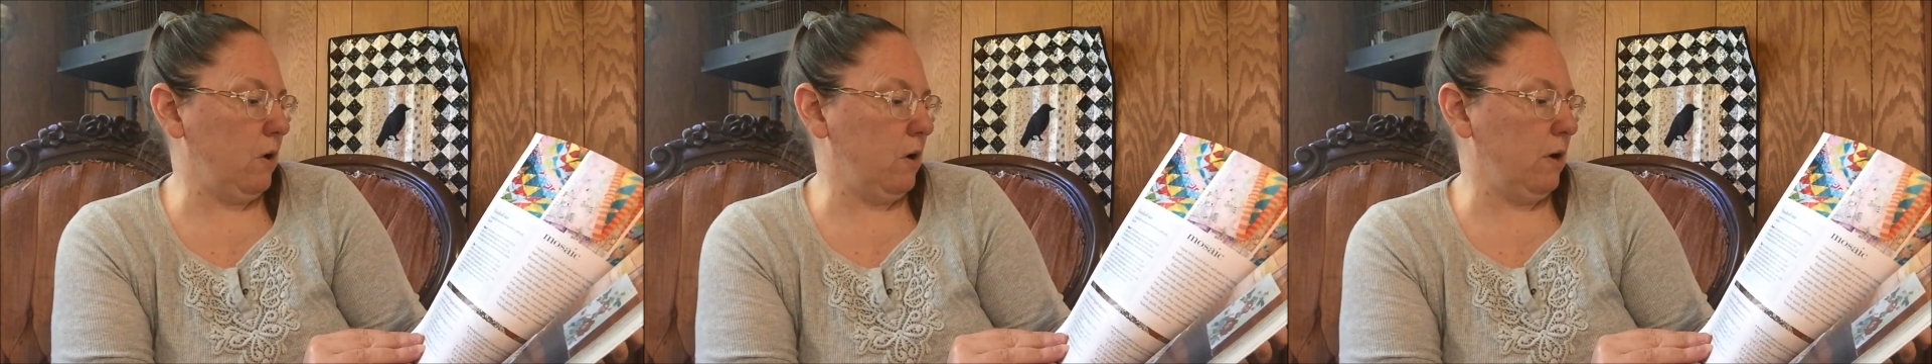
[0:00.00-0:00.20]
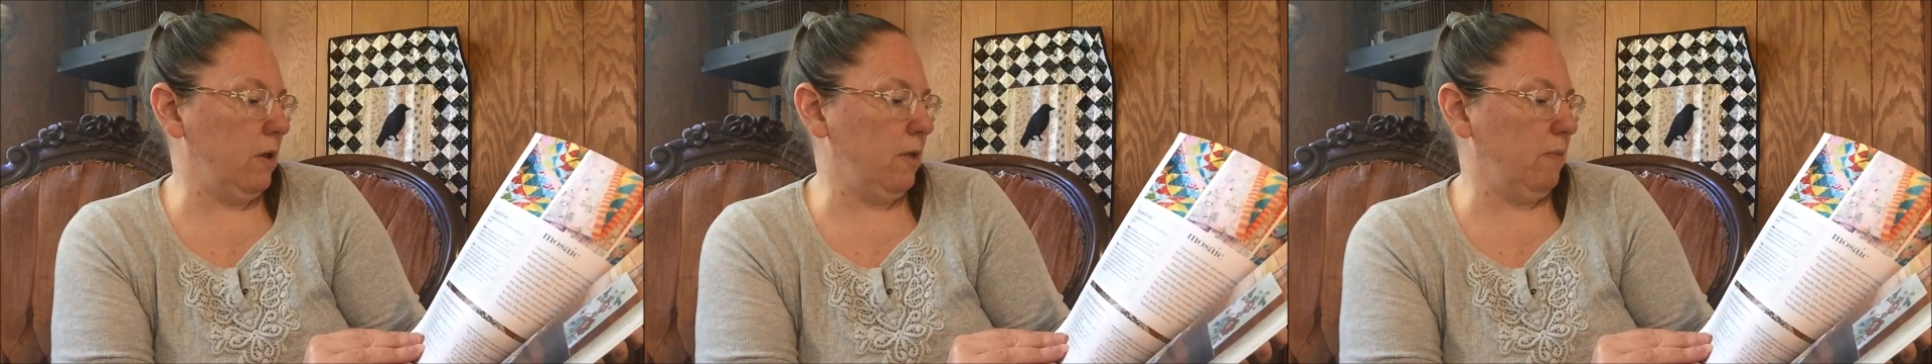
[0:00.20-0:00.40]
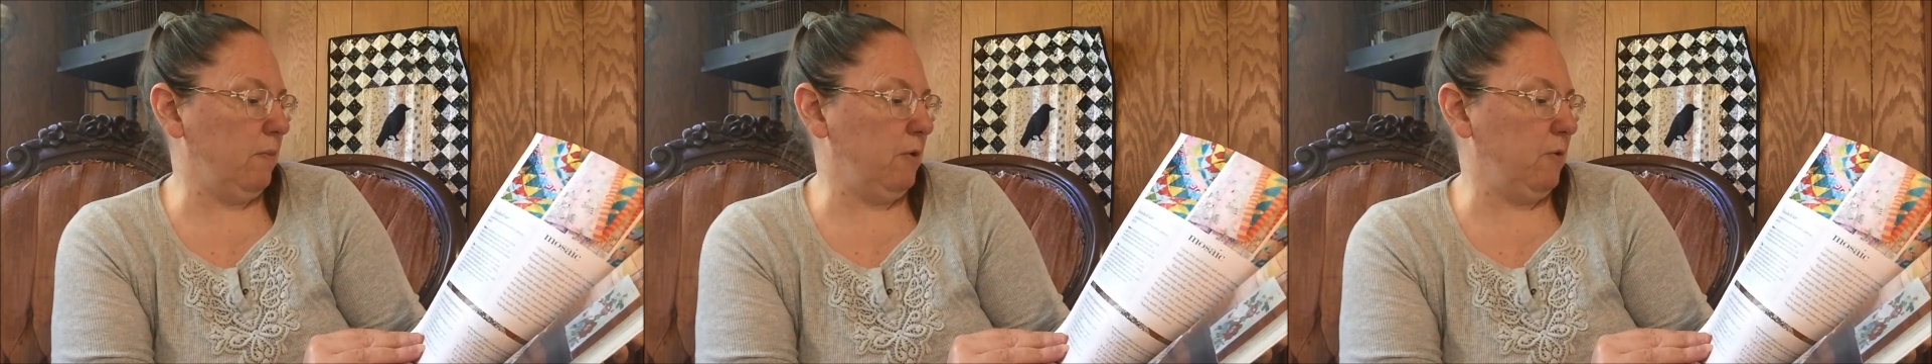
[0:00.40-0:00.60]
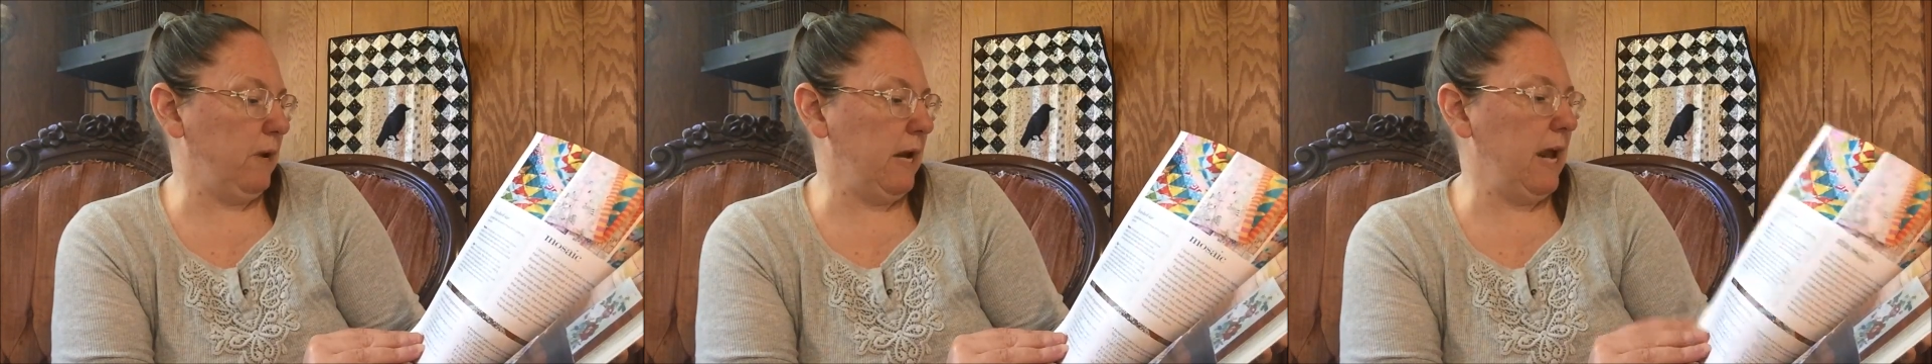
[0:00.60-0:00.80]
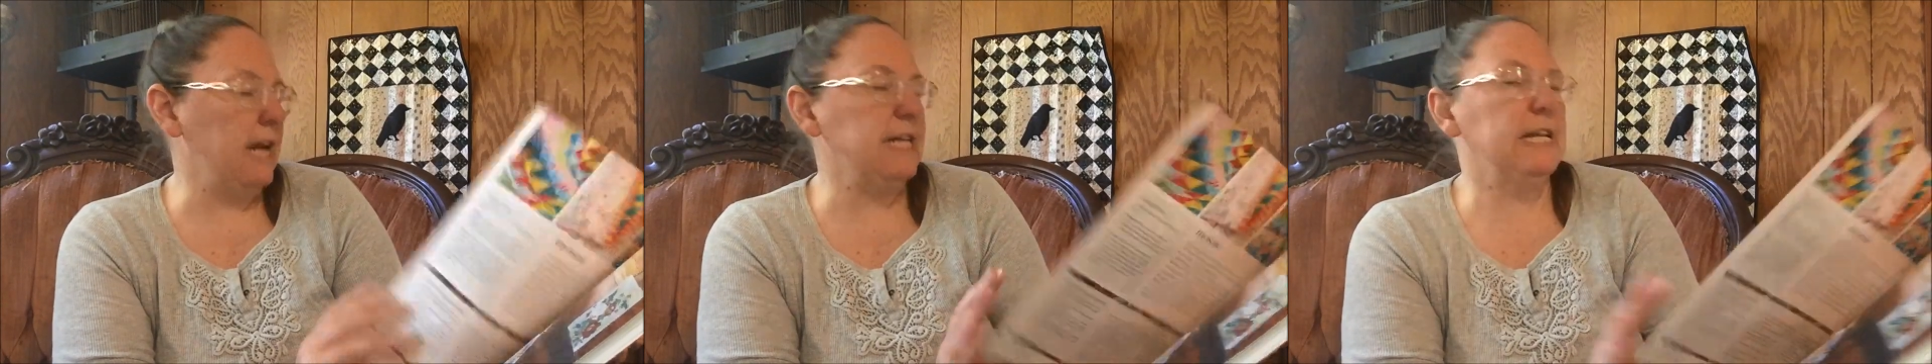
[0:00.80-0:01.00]
artist
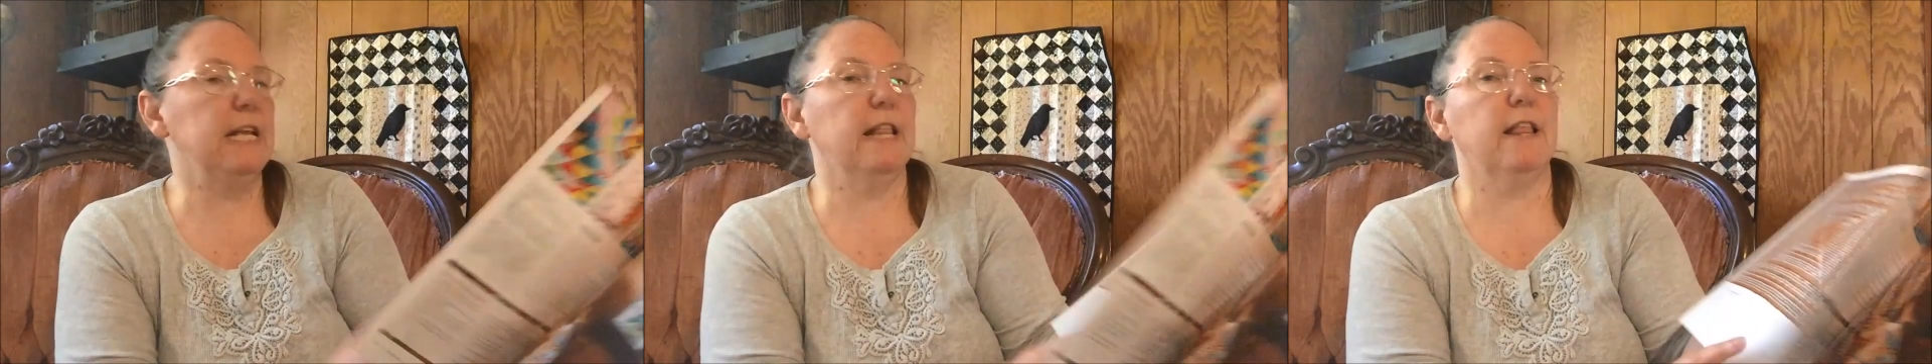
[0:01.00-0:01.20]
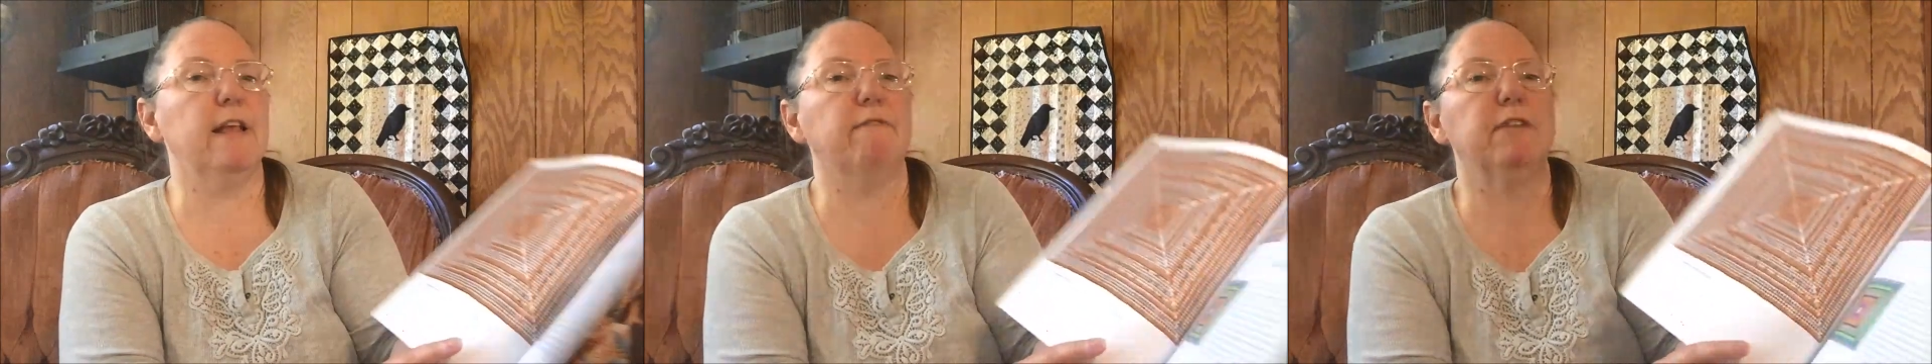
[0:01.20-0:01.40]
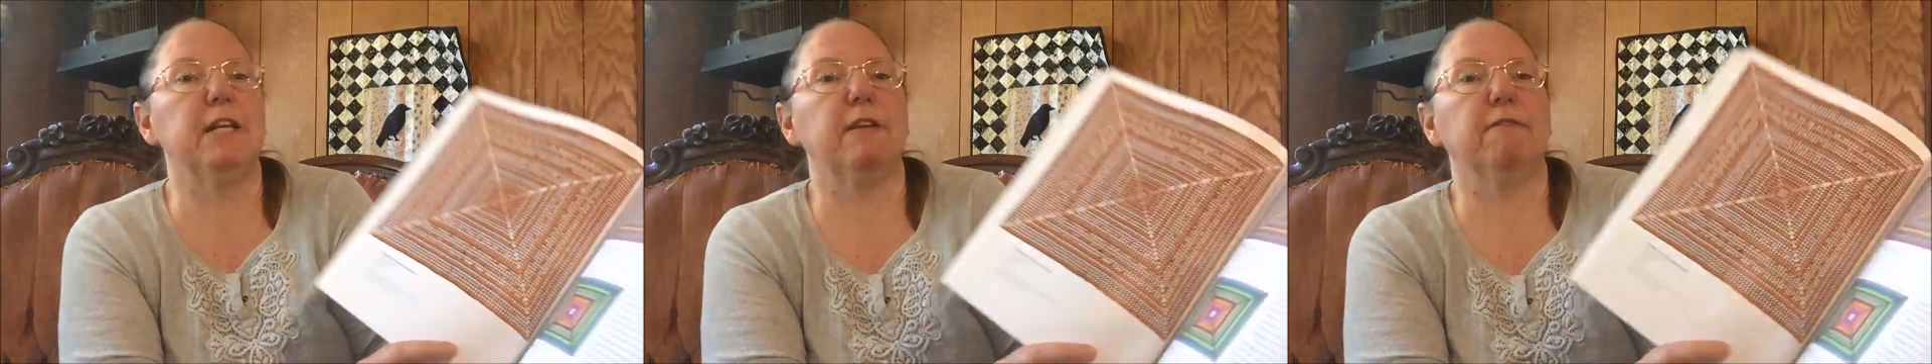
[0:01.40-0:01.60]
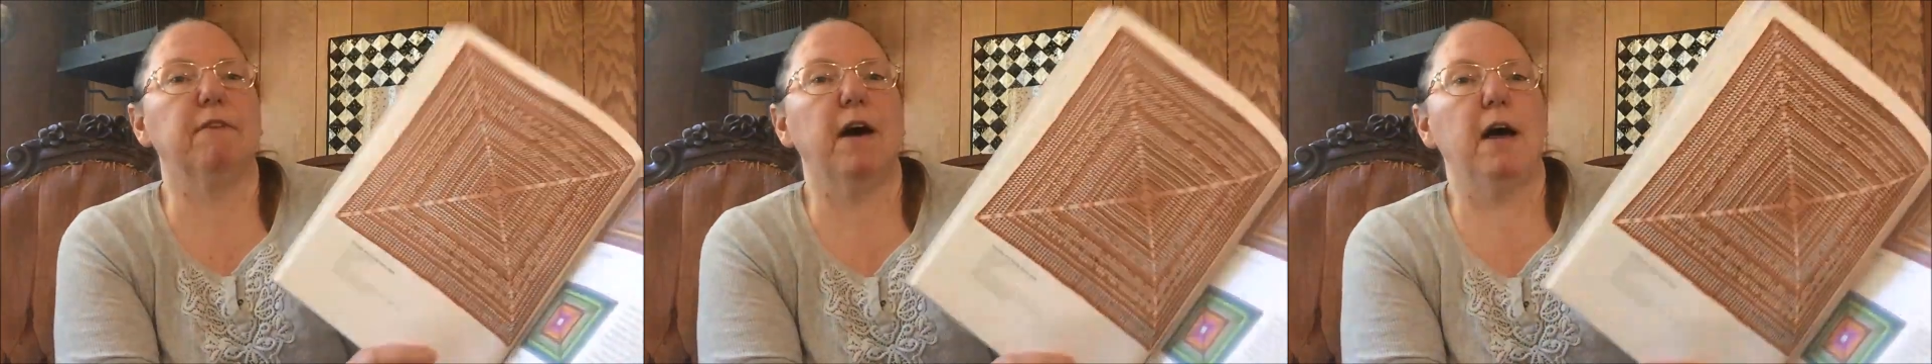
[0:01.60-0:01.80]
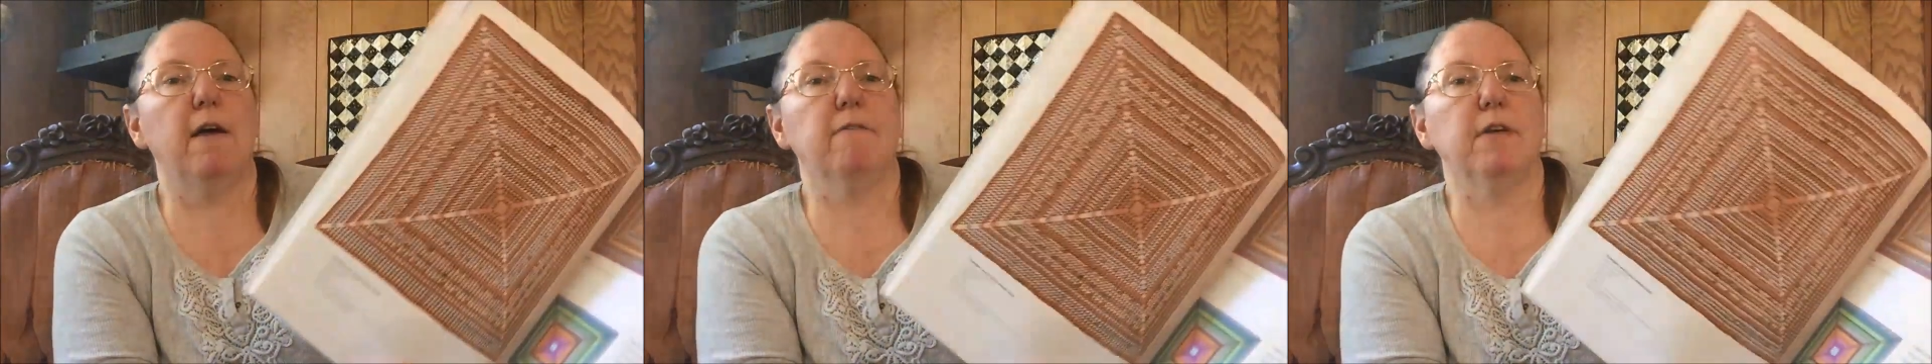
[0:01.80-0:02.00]
between
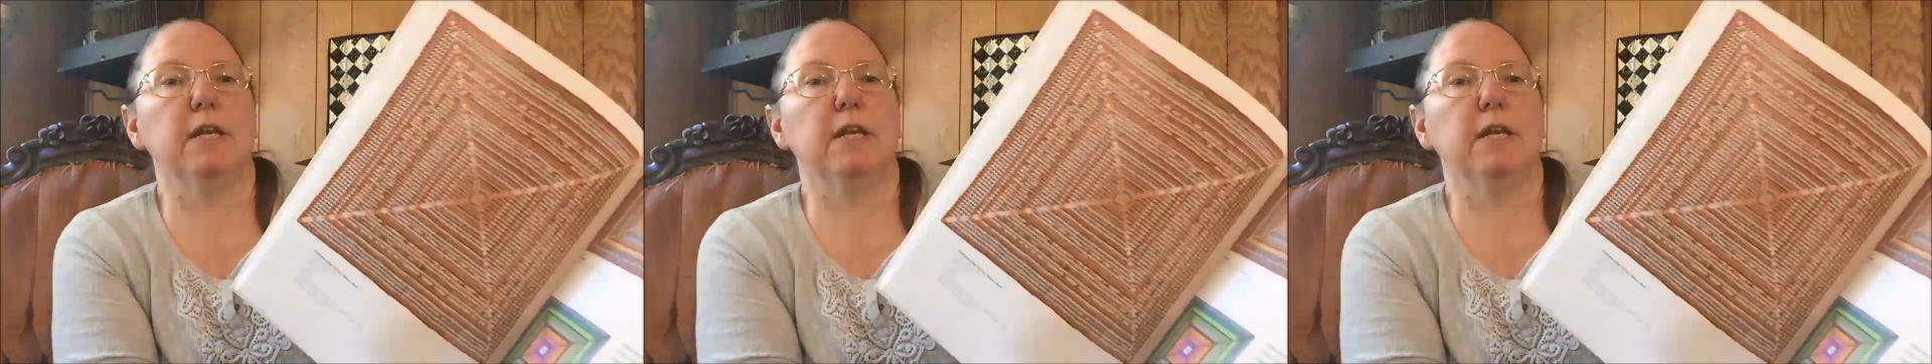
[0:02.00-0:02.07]
1875